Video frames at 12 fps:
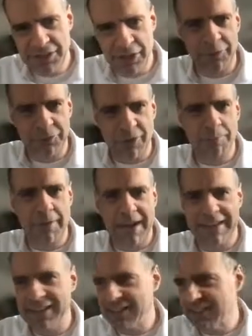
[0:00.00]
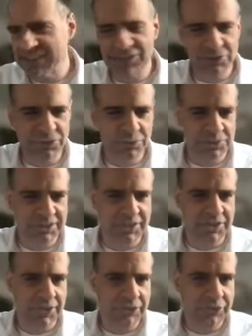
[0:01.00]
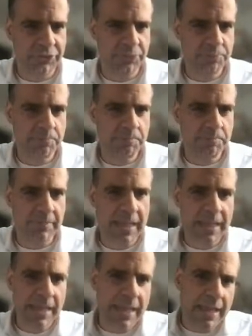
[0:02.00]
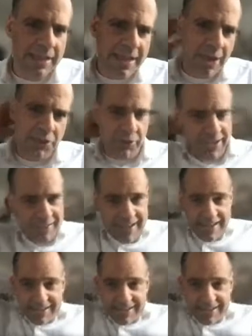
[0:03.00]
compiling this into 2 CNOTs. Now, you can take this